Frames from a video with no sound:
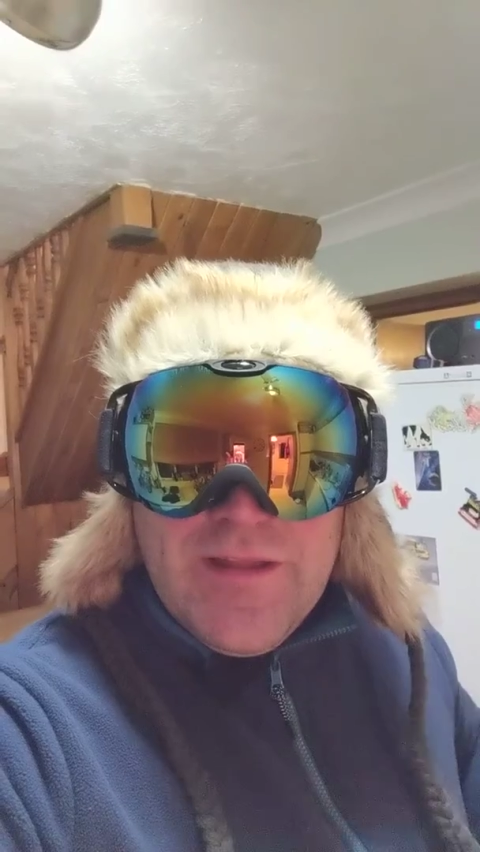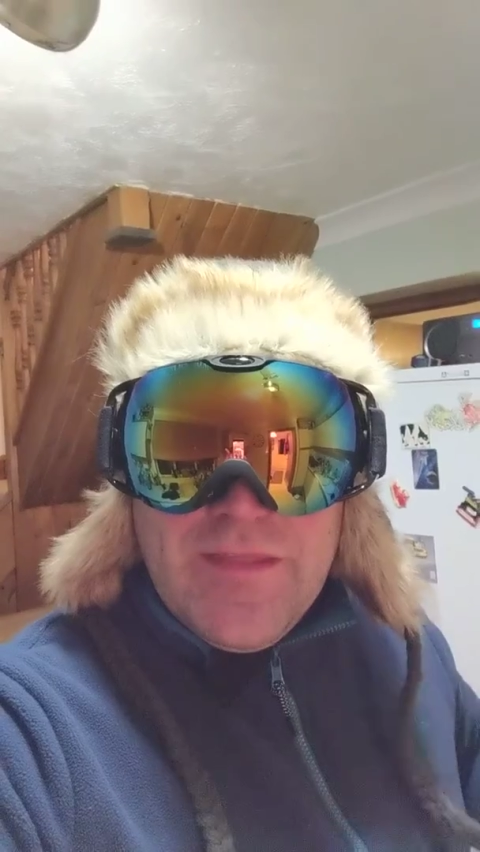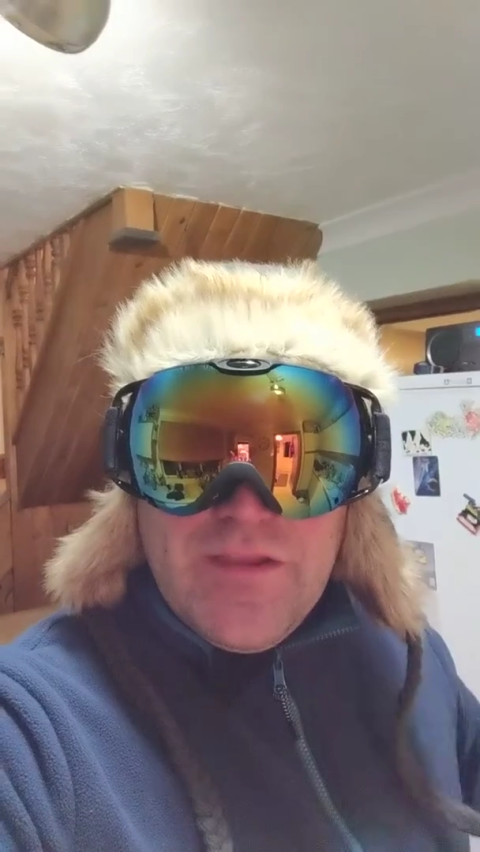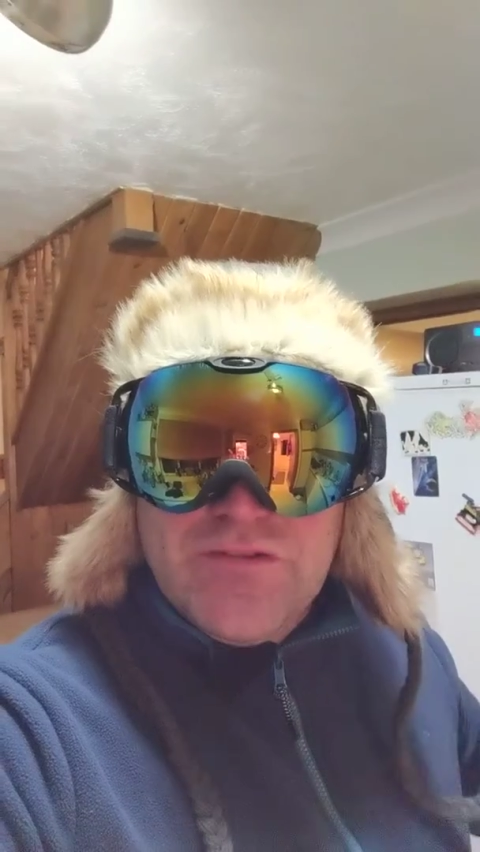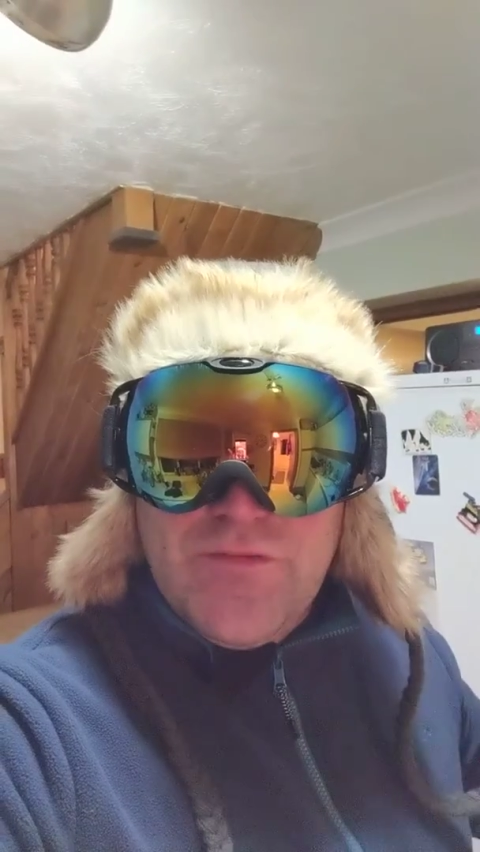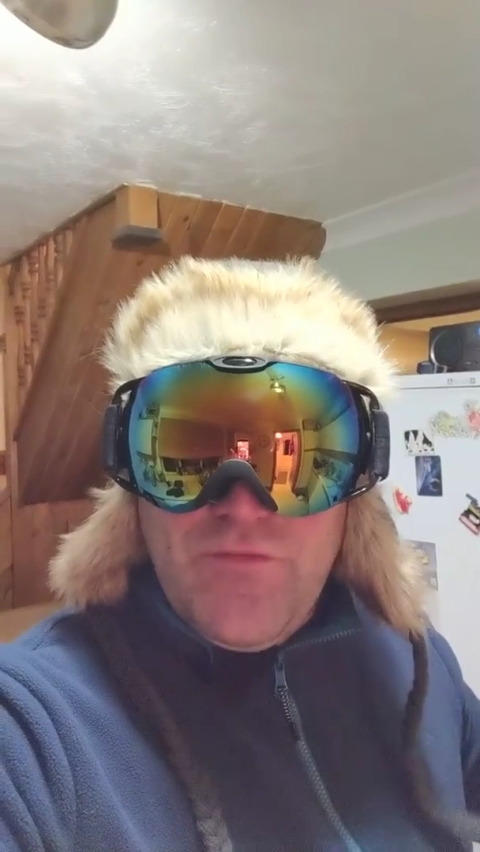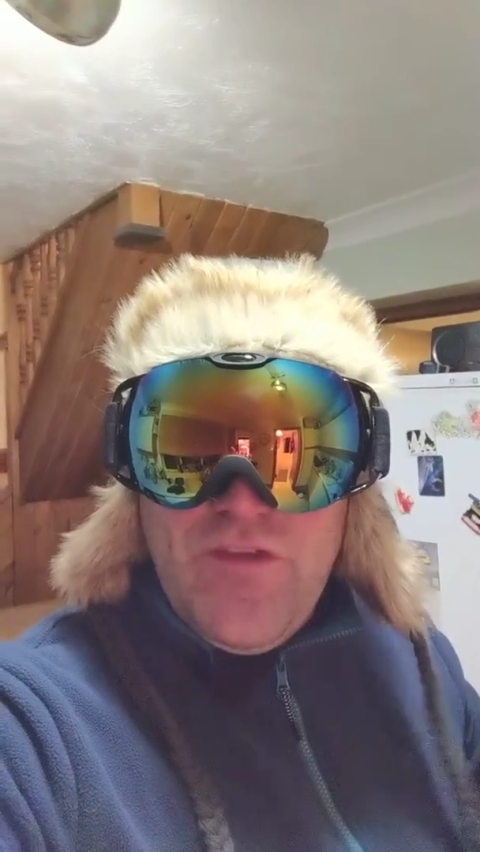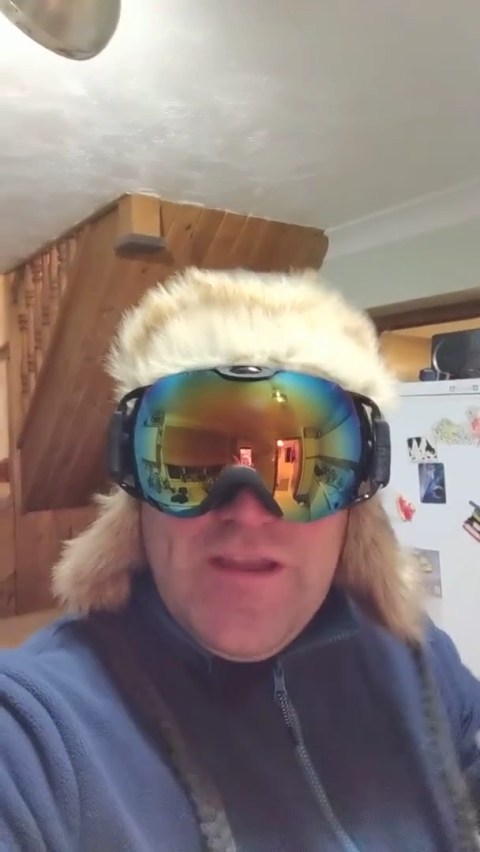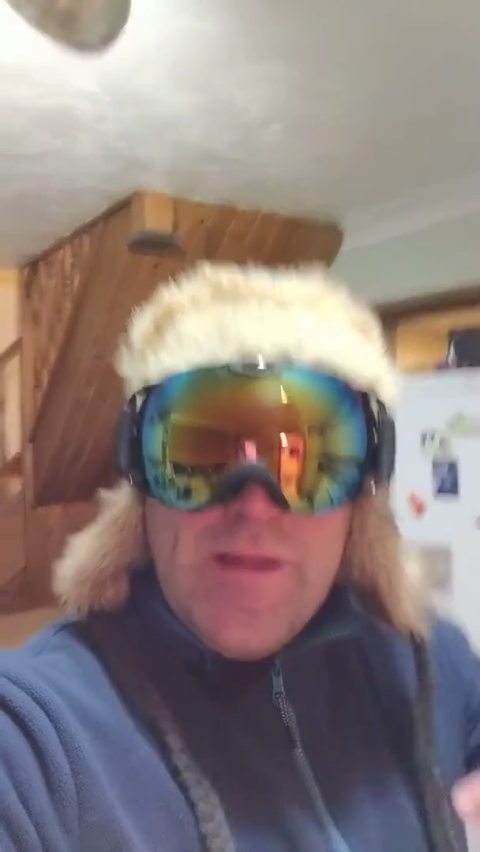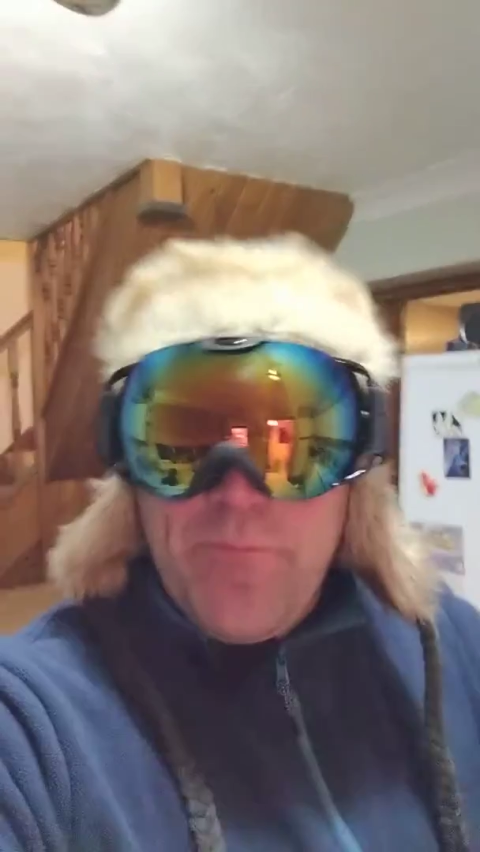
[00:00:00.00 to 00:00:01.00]
that used to
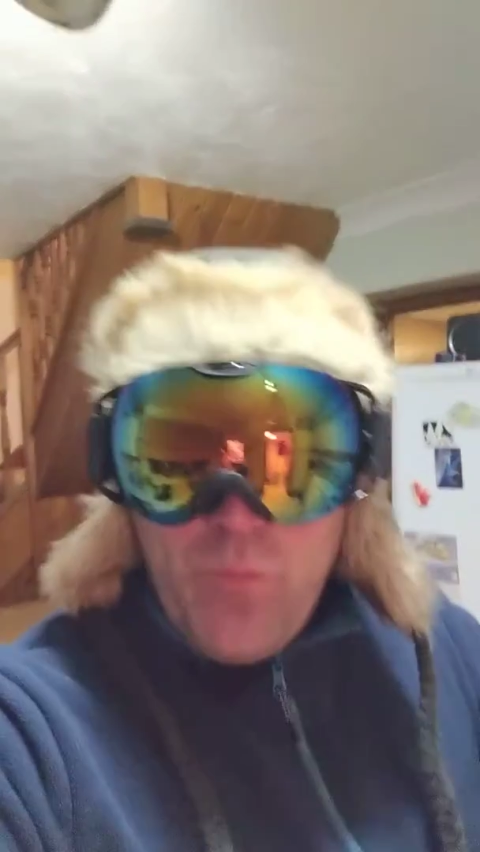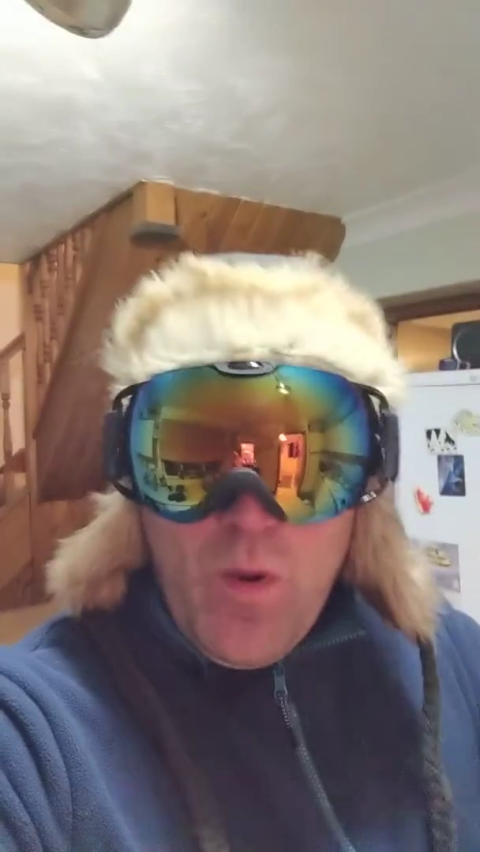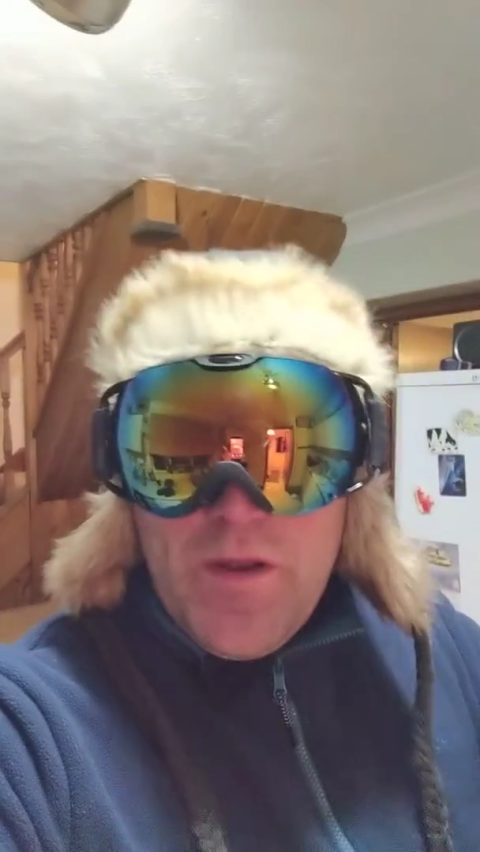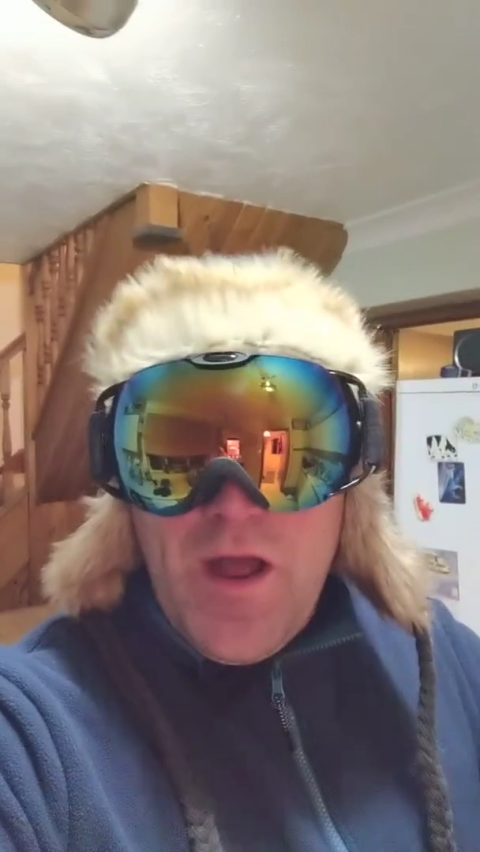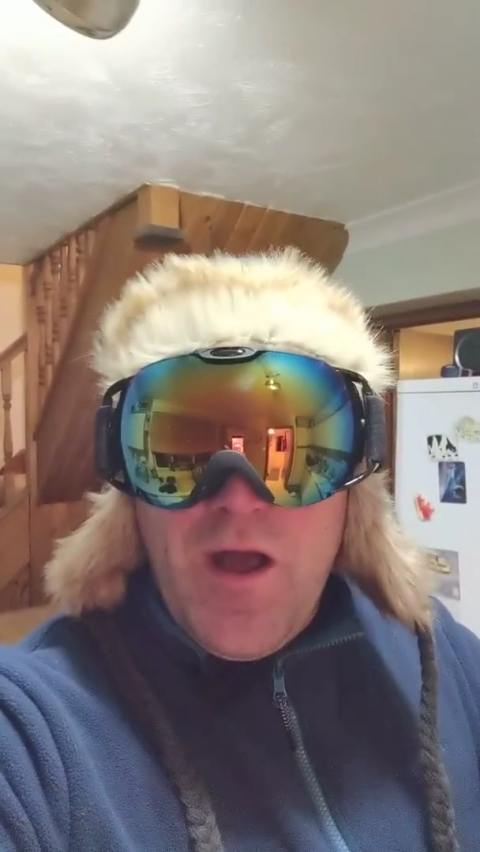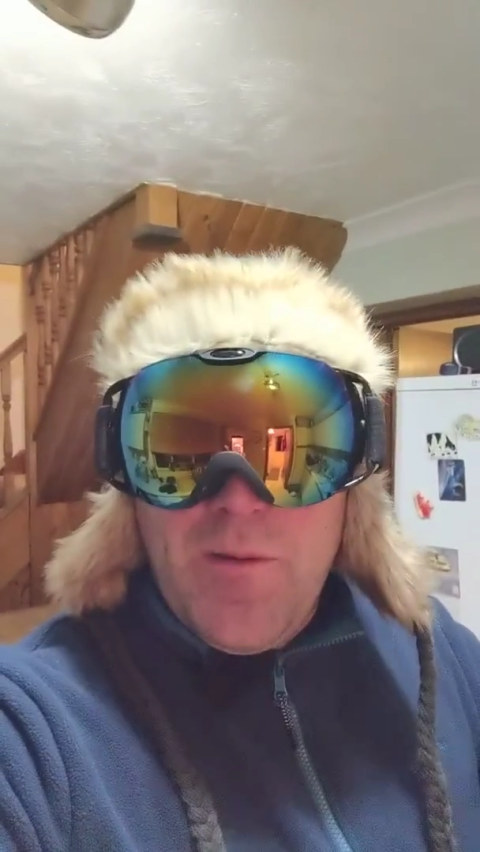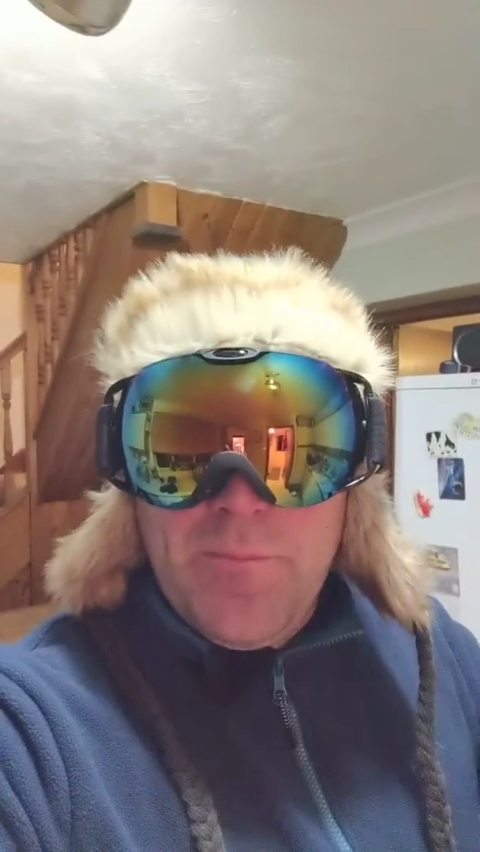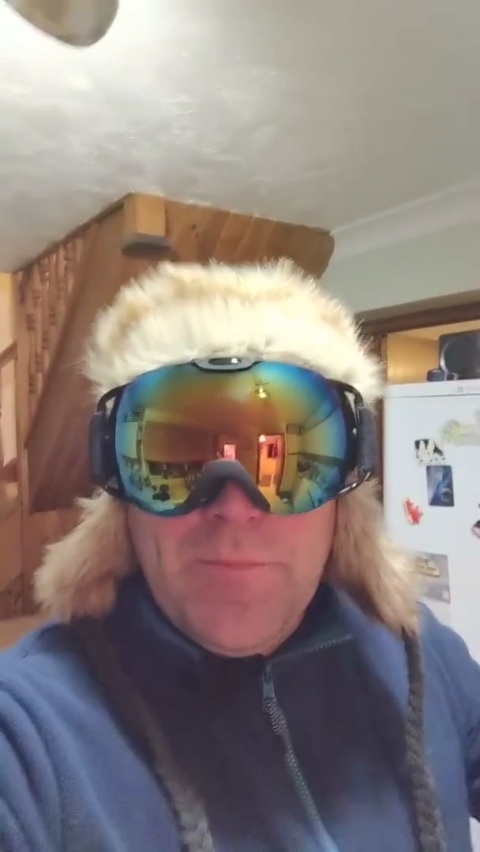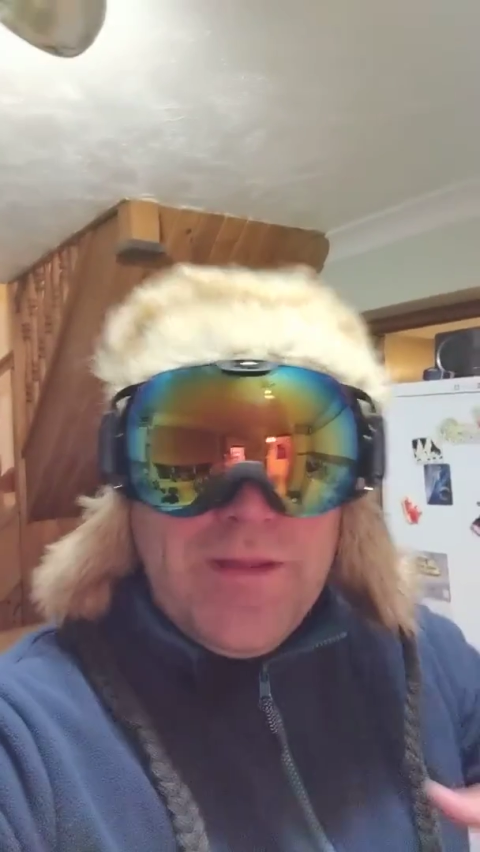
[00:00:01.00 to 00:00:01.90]
feed up one arm